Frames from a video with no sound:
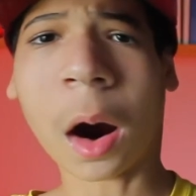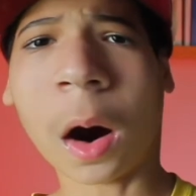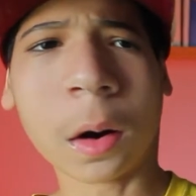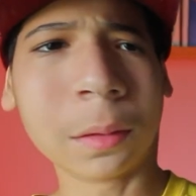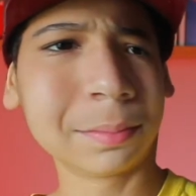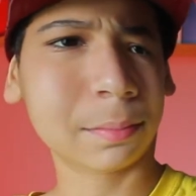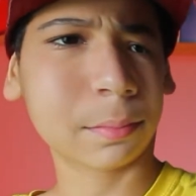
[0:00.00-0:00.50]

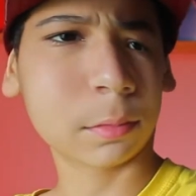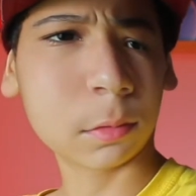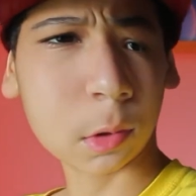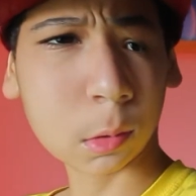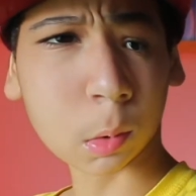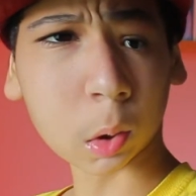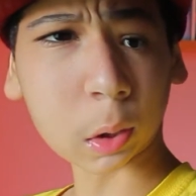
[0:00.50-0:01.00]
Oh,
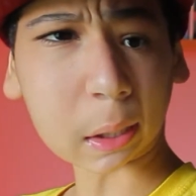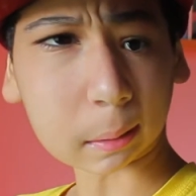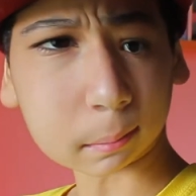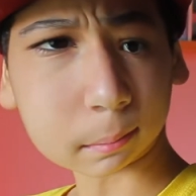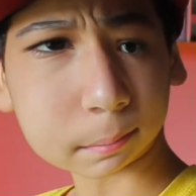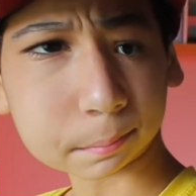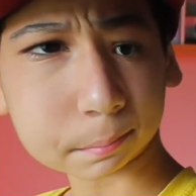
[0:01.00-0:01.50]
we're rolling.
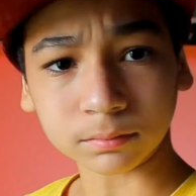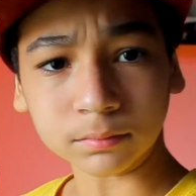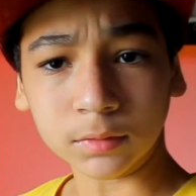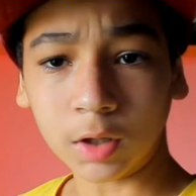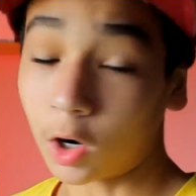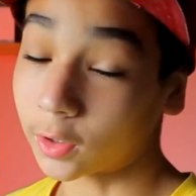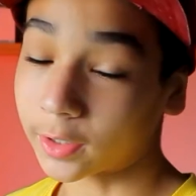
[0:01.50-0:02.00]

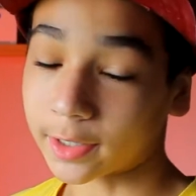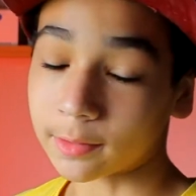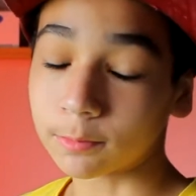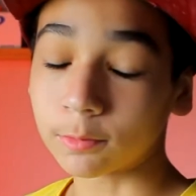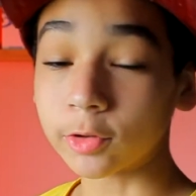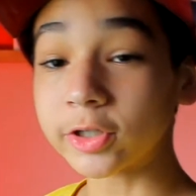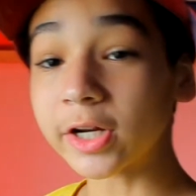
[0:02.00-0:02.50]
Okay,
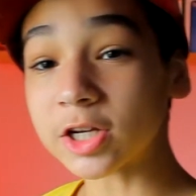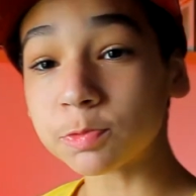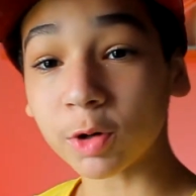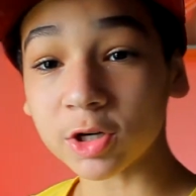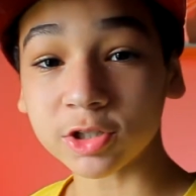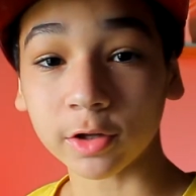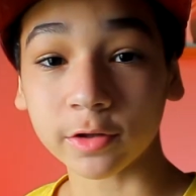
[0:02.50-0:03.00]
well, you guys
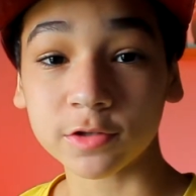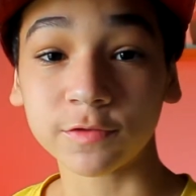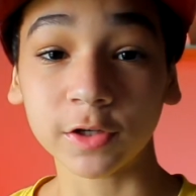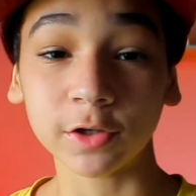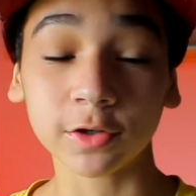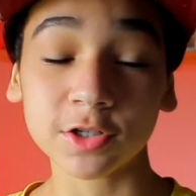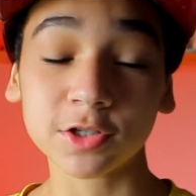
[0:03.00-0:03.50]
pressed on this
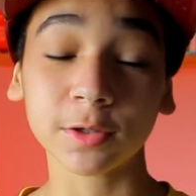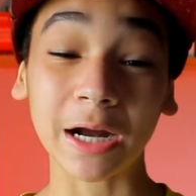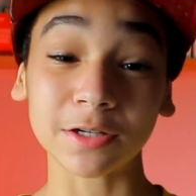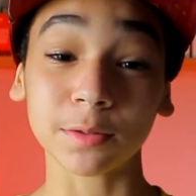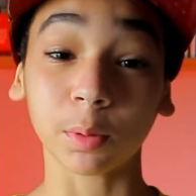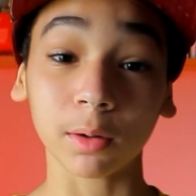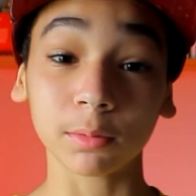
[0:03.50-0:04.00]
video because you guys
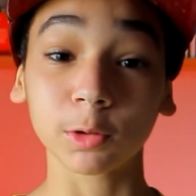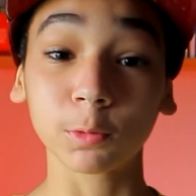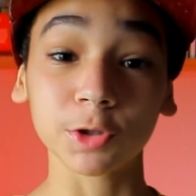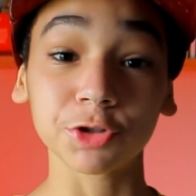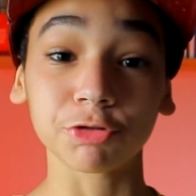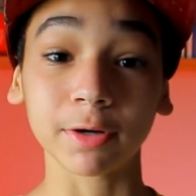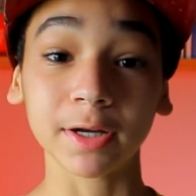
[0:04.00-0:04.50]
are probably
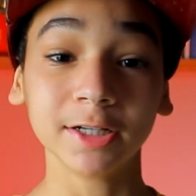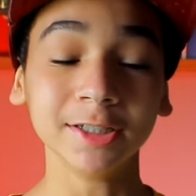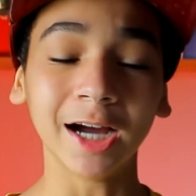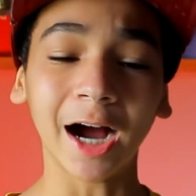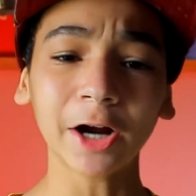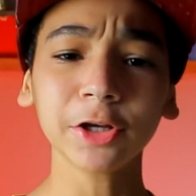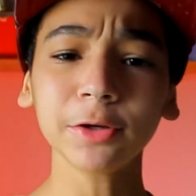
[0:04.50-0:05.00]
wondering,
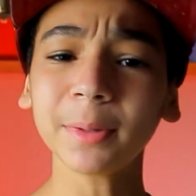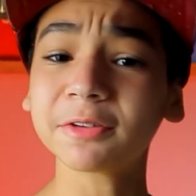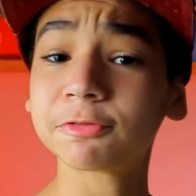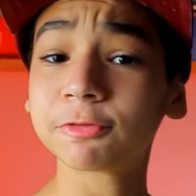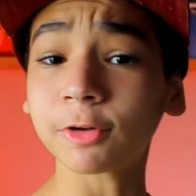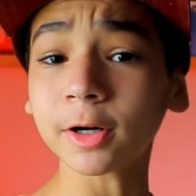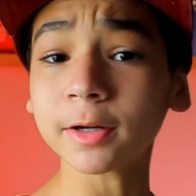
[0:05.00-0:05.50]
how do you make
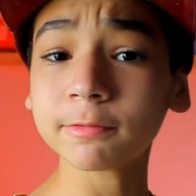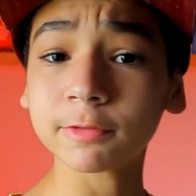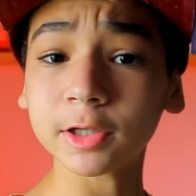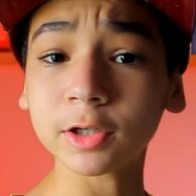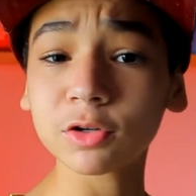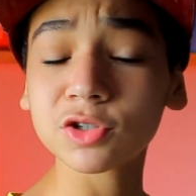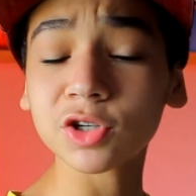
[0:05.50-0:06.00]
funny
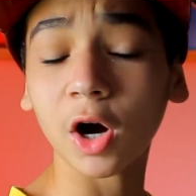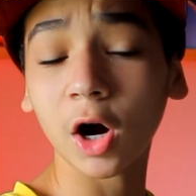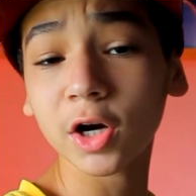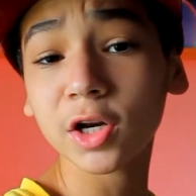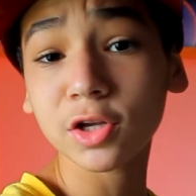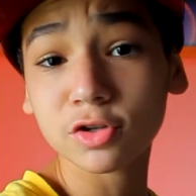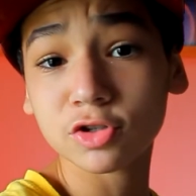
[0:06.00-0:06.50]
videos
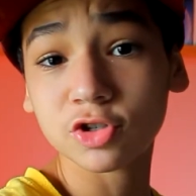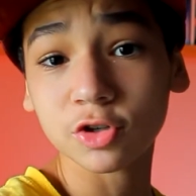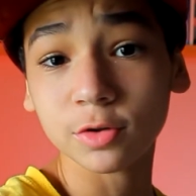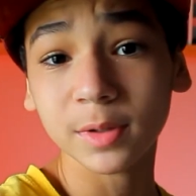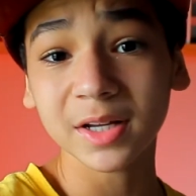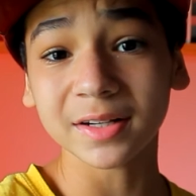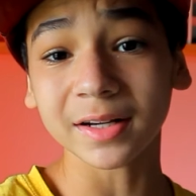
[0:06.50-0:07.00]
on
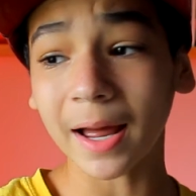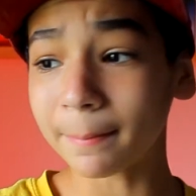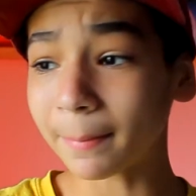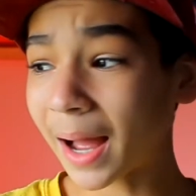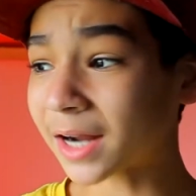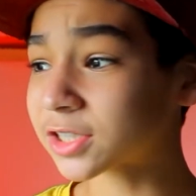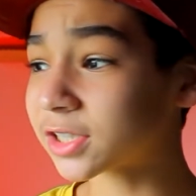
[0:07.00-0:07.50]
YouTube and
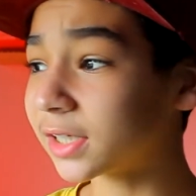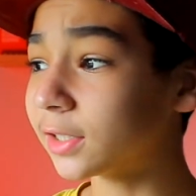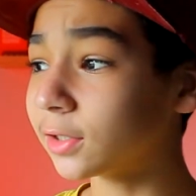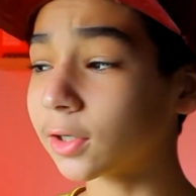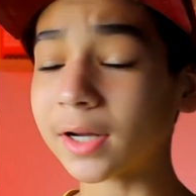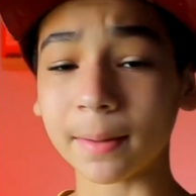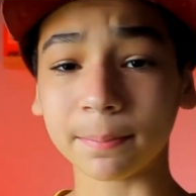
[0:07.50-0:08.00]
actually
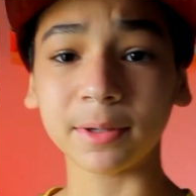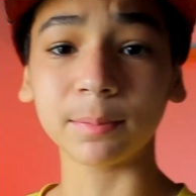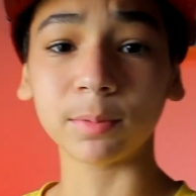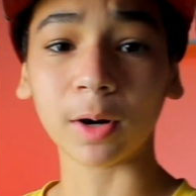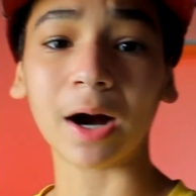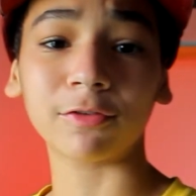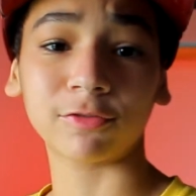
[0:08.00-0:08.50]
look at
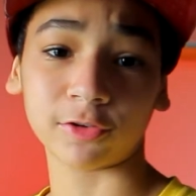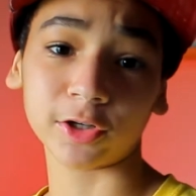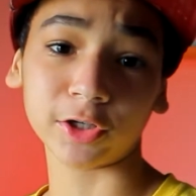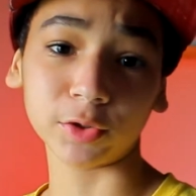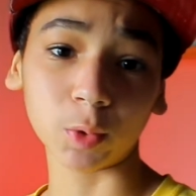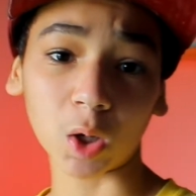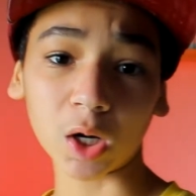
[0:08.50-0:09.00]
people how funny
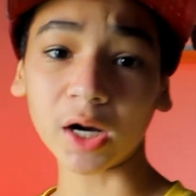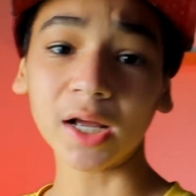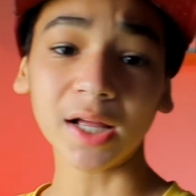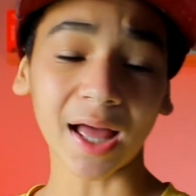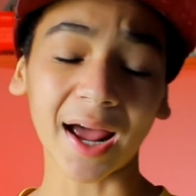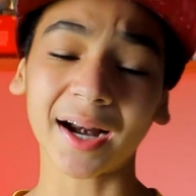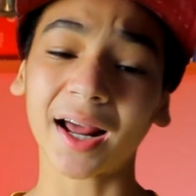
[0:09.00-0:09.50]
you are
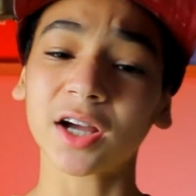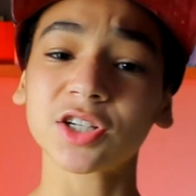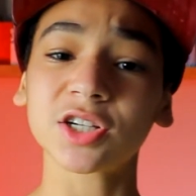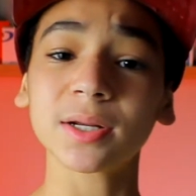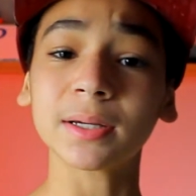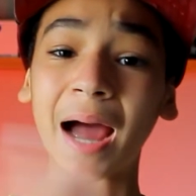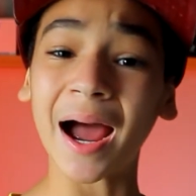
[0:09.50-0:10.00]
and
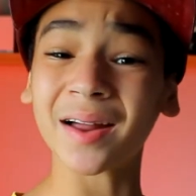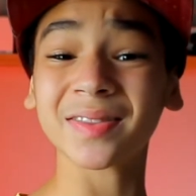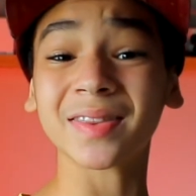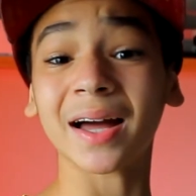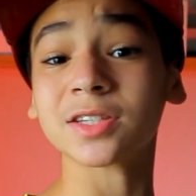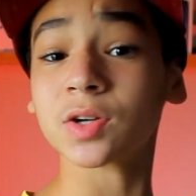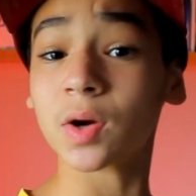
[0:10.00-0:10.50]
actually add
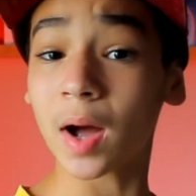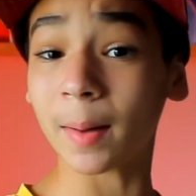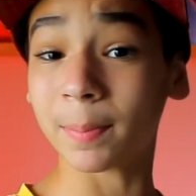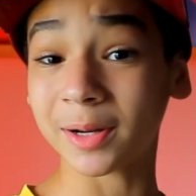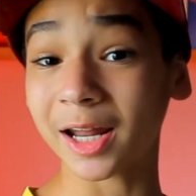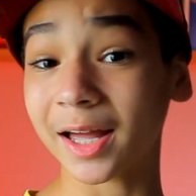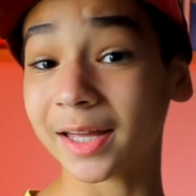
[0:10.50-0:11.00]
that to
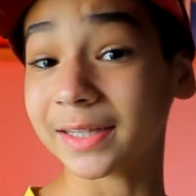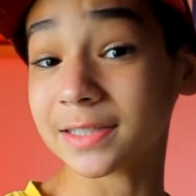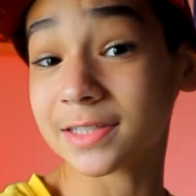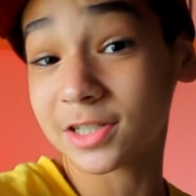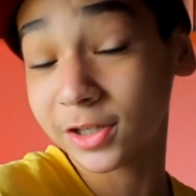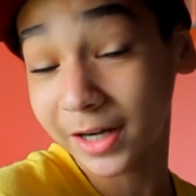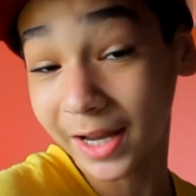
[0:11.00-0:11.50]
applying it
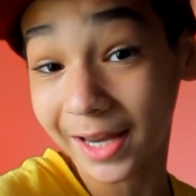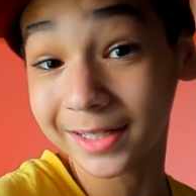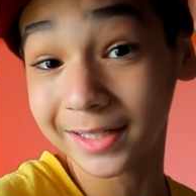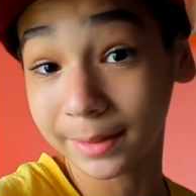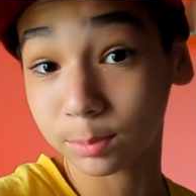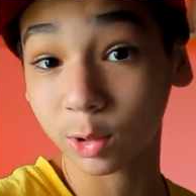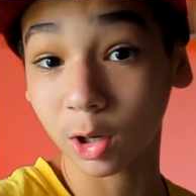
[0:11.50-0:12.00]
to your
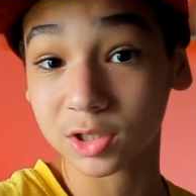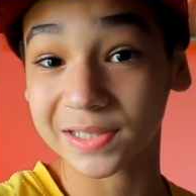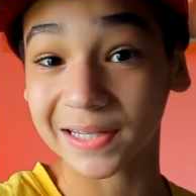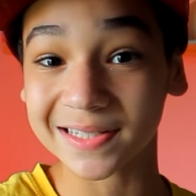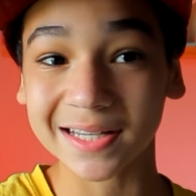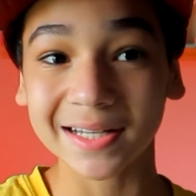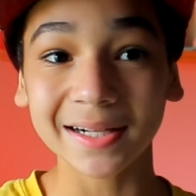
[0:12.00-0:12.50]
editing
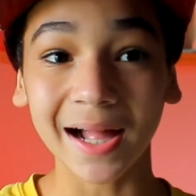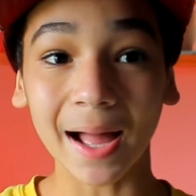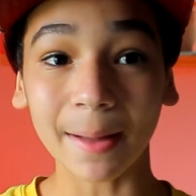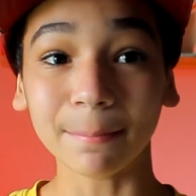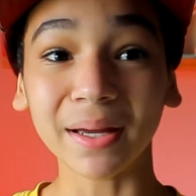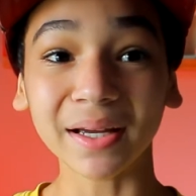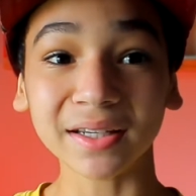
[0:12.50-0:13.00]
process
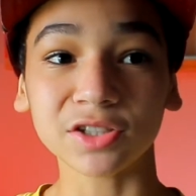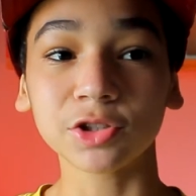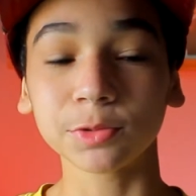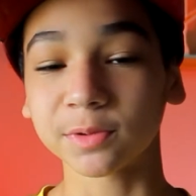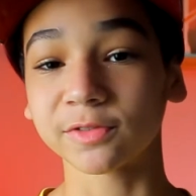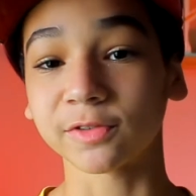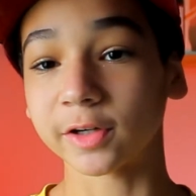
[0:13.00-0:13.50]
and make it
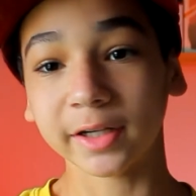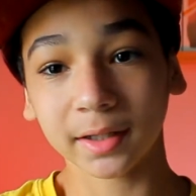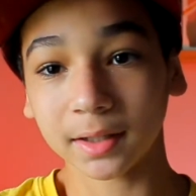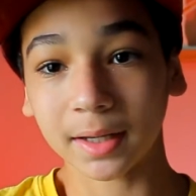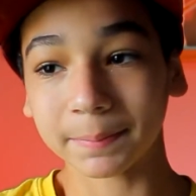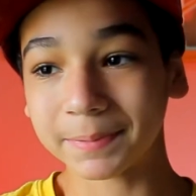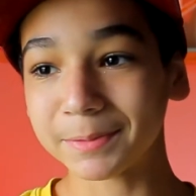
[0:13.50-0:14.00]
super funny
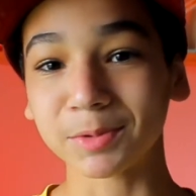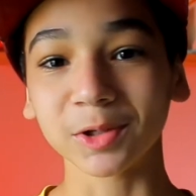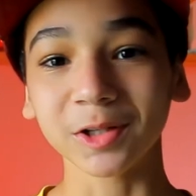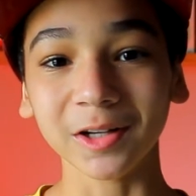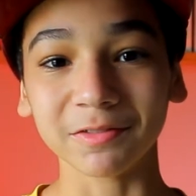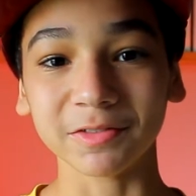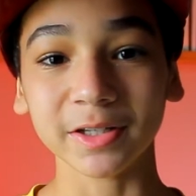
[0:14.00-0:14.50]
and people will
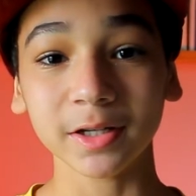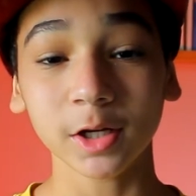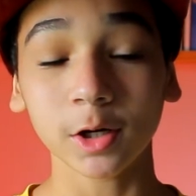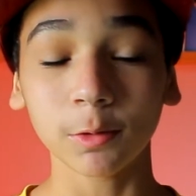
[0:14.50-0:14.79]
love it?